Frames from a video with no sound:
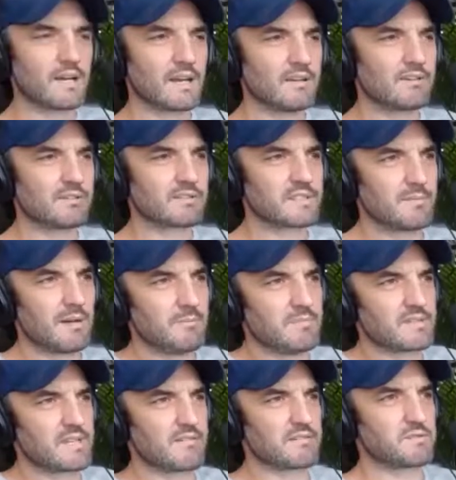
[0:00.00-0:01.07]
And you got some
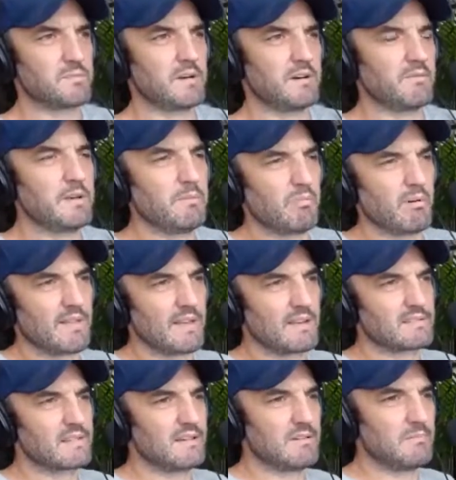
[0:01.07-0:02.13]
numbers here as well. If we can bring that
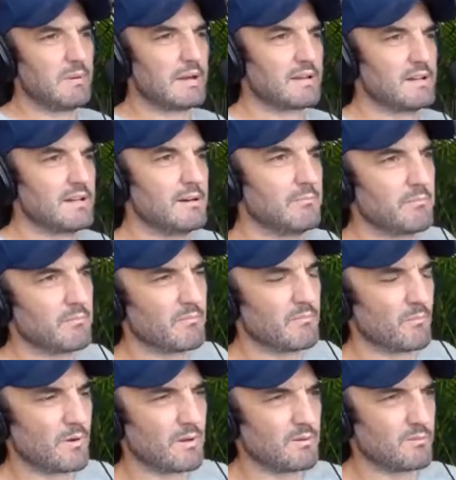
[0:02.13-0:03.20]
slide back up,
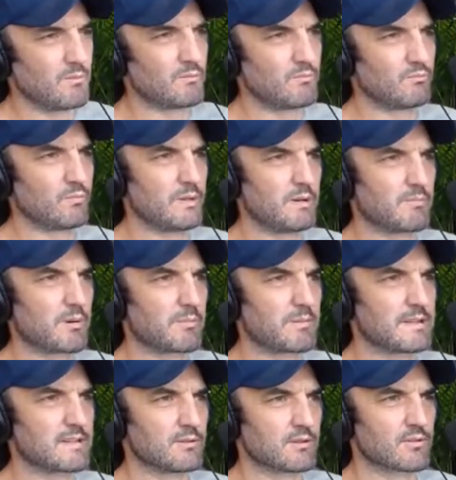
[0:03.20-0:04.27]
and we can probably
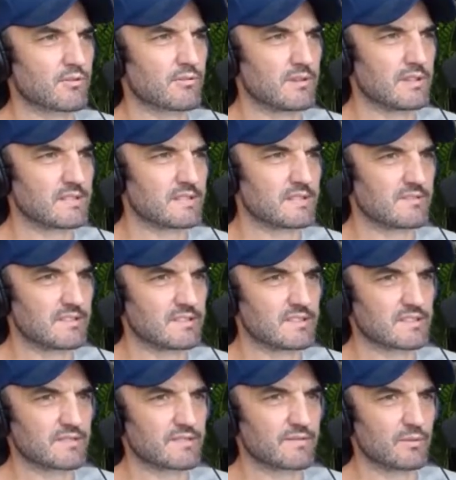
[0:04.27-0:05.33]
talk through this if it's
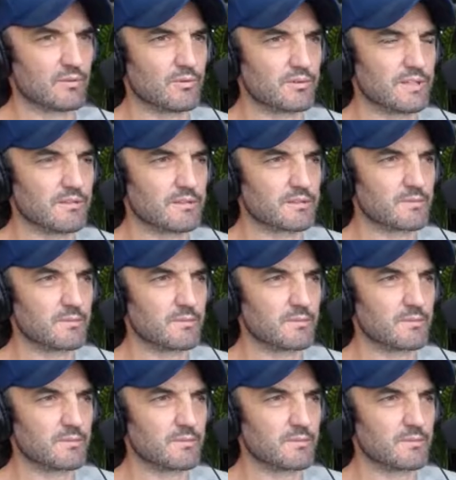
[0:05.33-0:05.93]
just for audio as